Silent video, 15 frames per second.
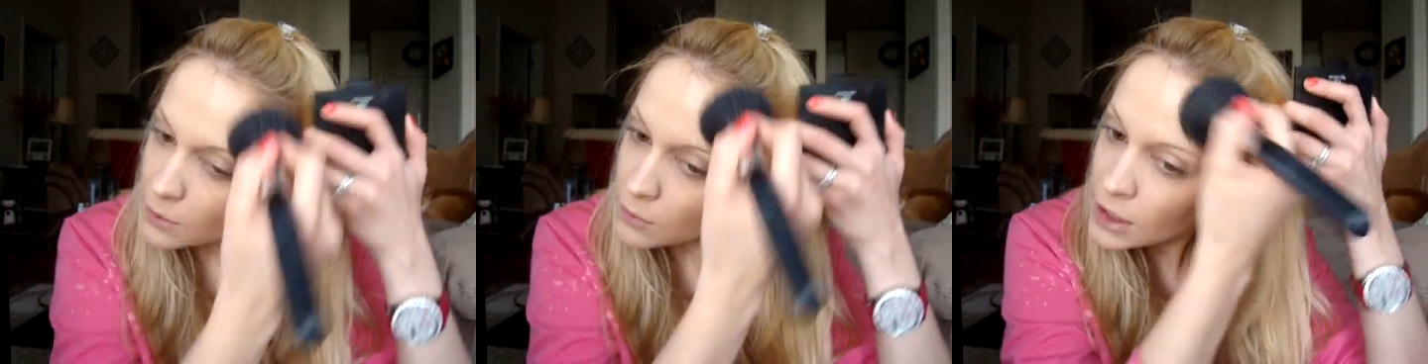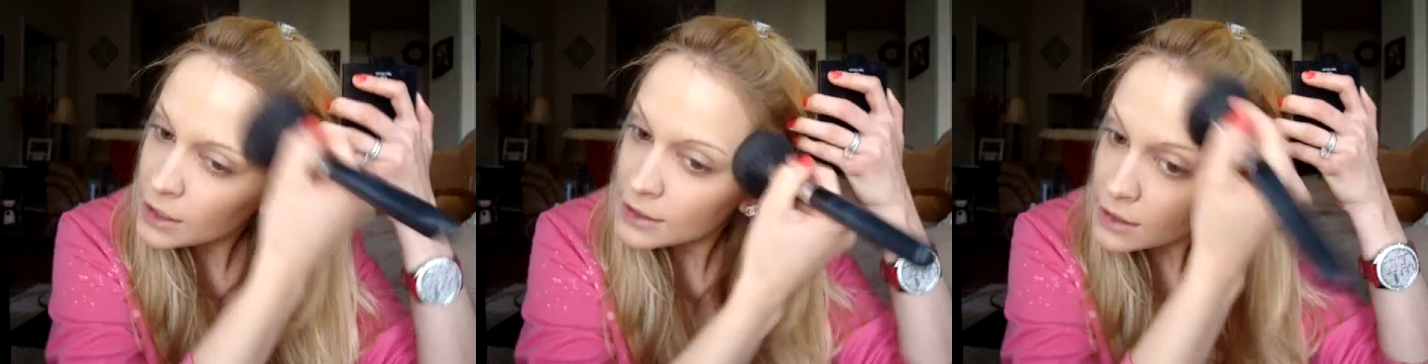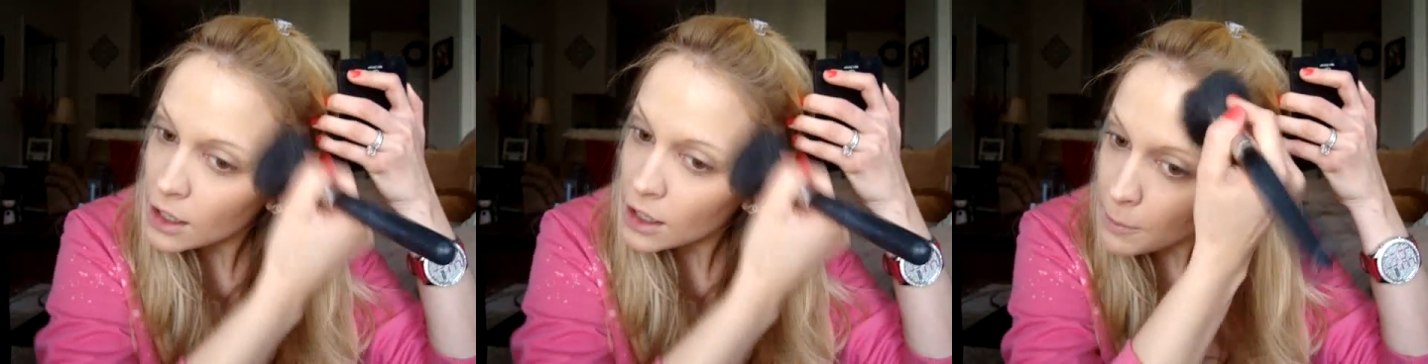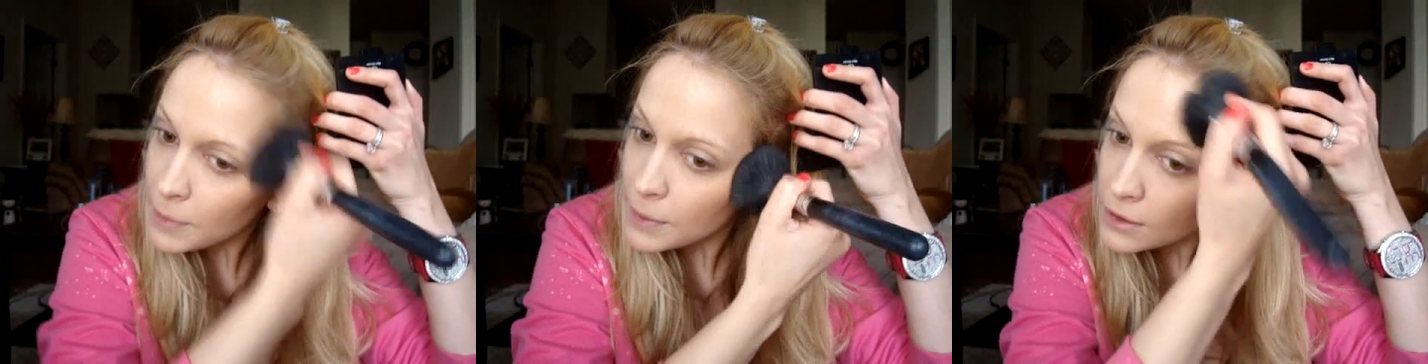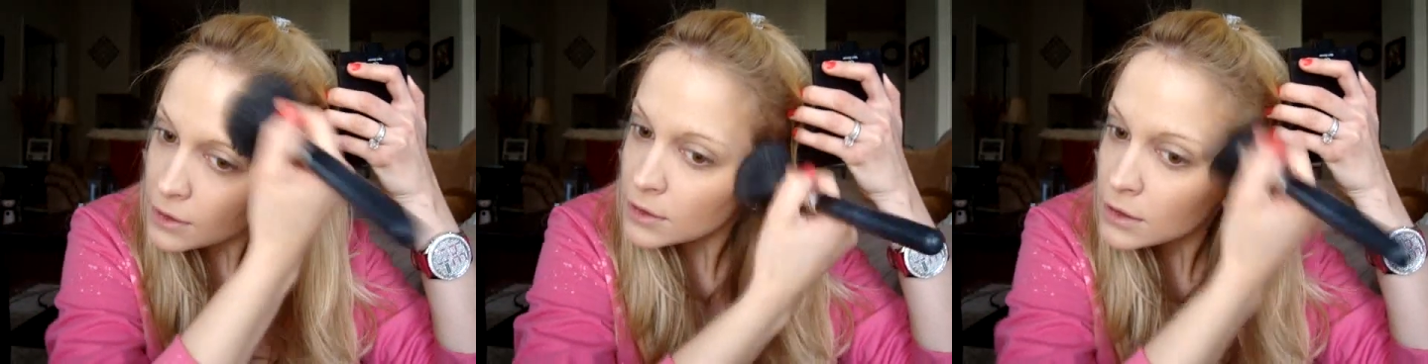then I run it
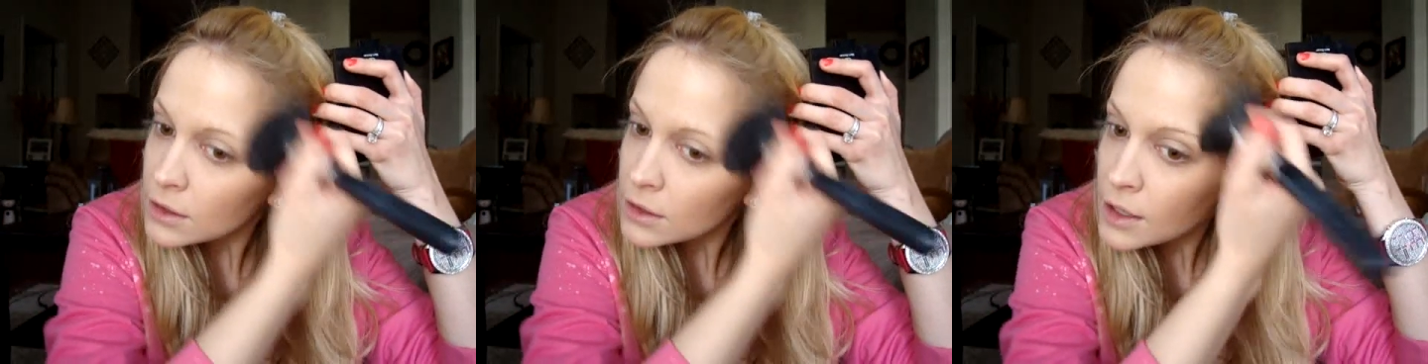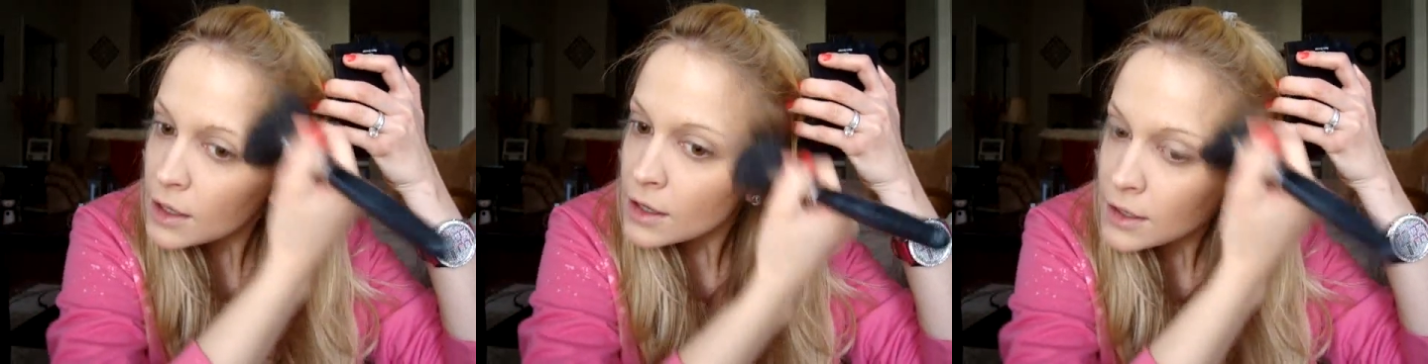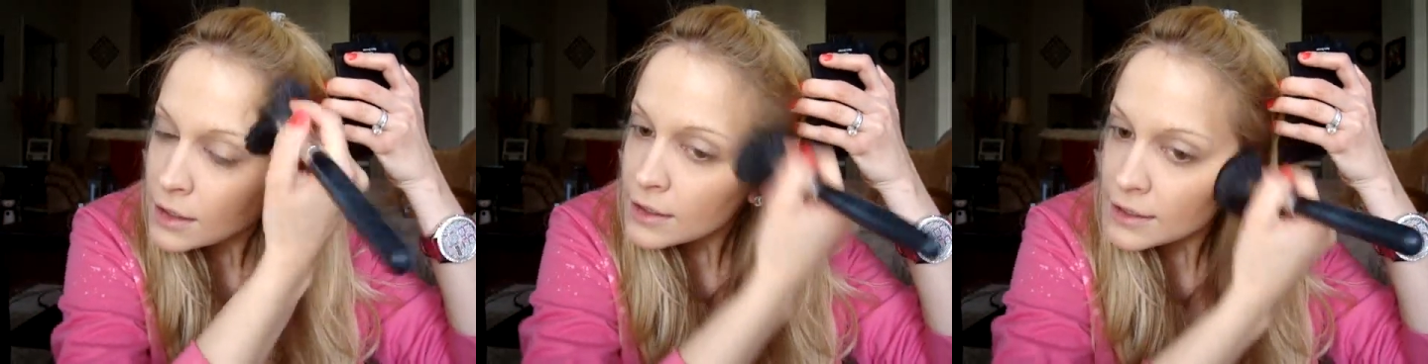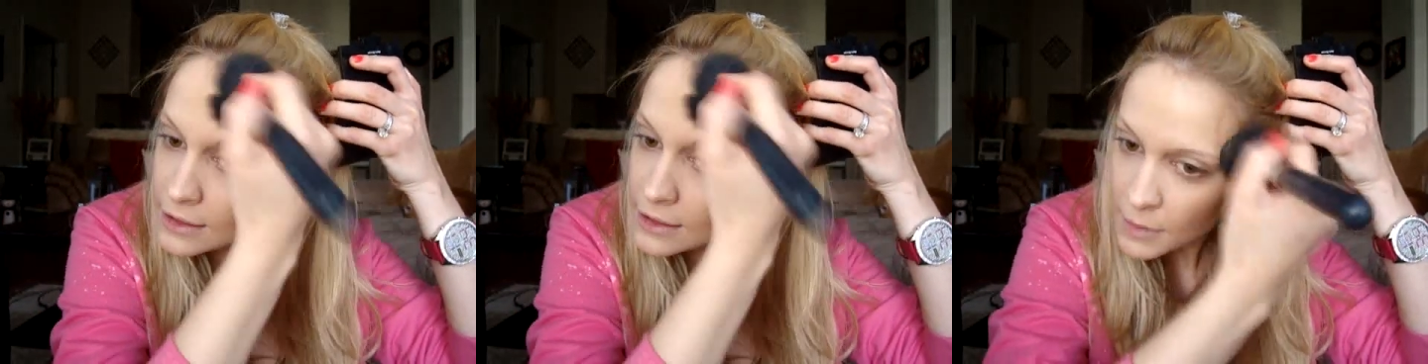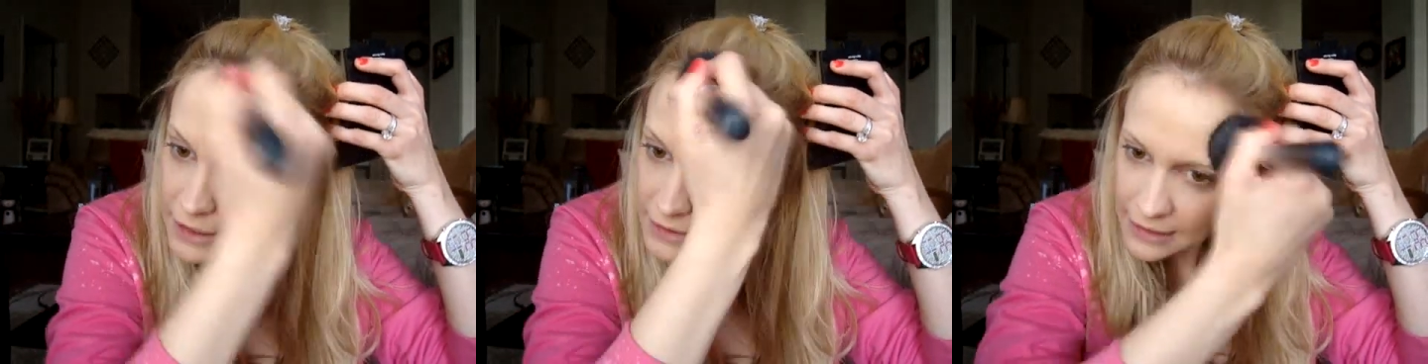up
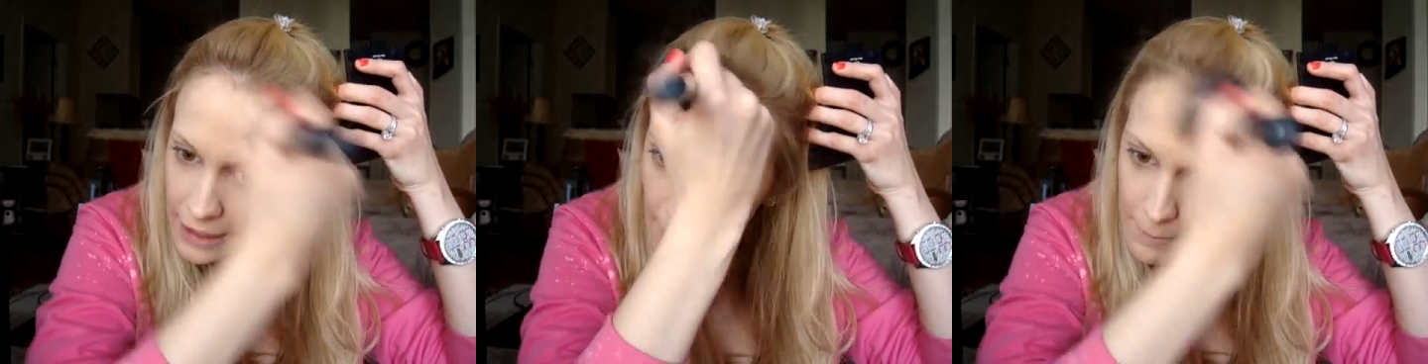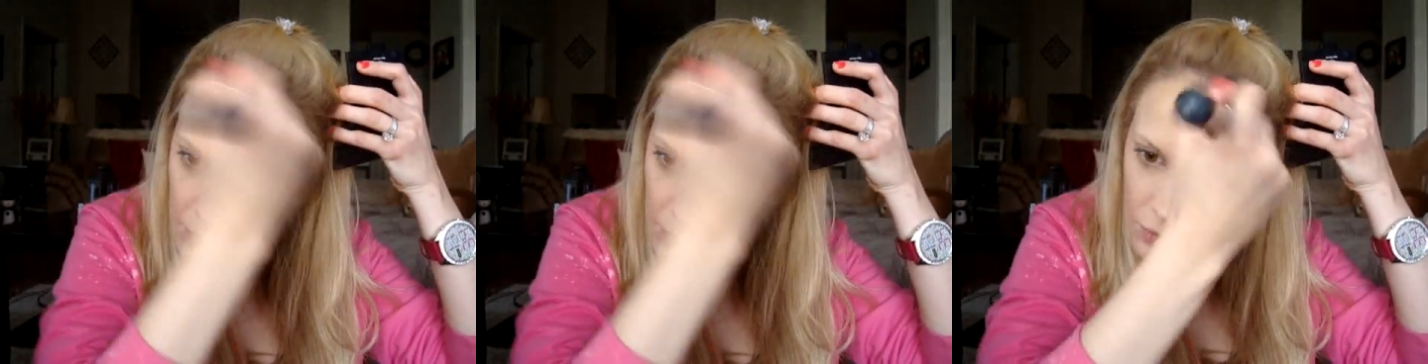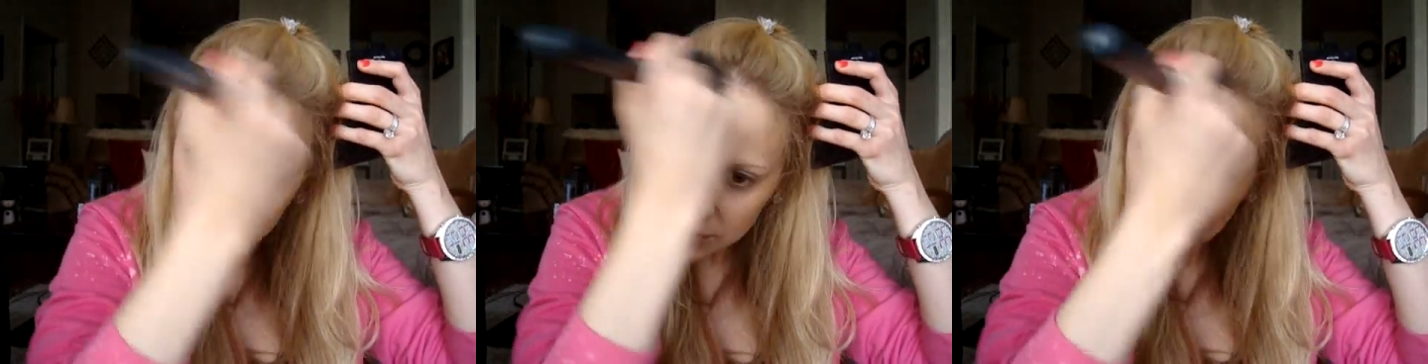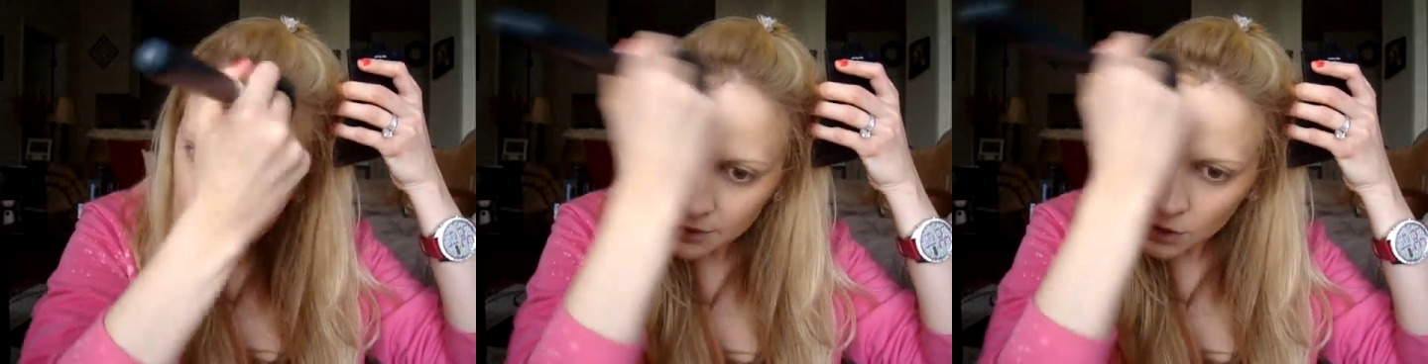into my temples